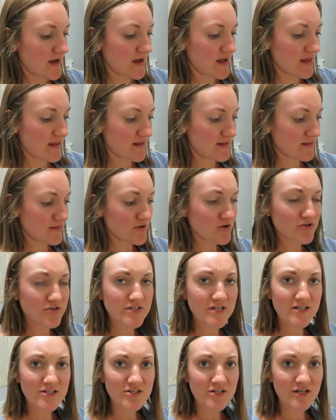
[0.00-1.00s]
And they're
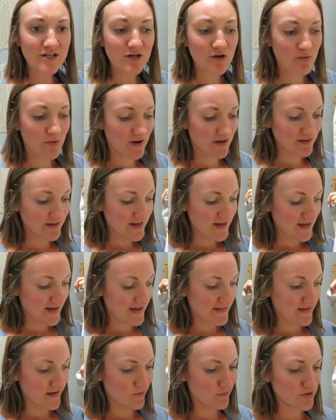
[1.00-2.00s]
such good quality,
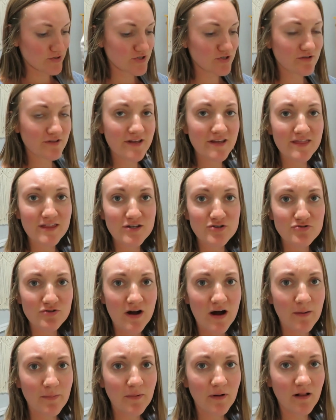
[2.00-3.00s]
and they almost look like the
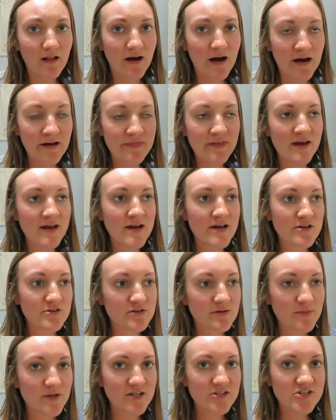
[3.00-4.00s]
drop cloth.
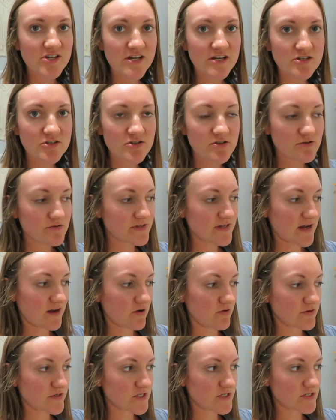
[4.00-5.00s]
So I'm gonna change those
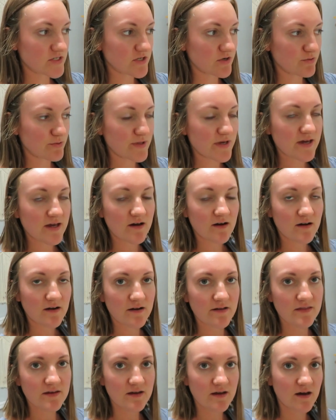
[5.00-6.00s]
out so they
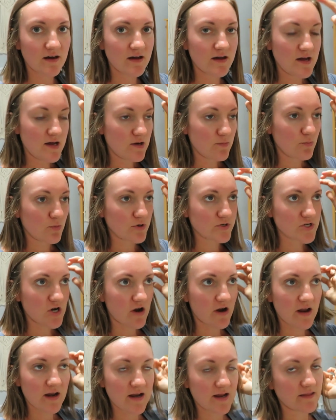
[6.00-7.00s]
are the more
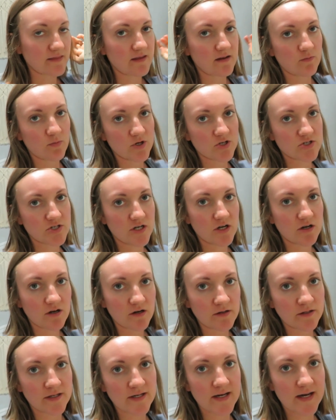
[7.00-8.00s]
darkening than what she
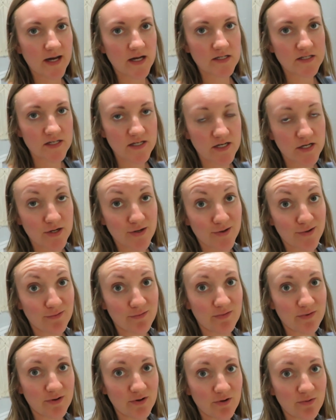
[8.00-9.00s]
currently has in her
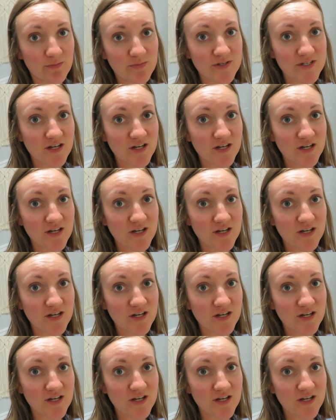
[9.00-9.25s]
room.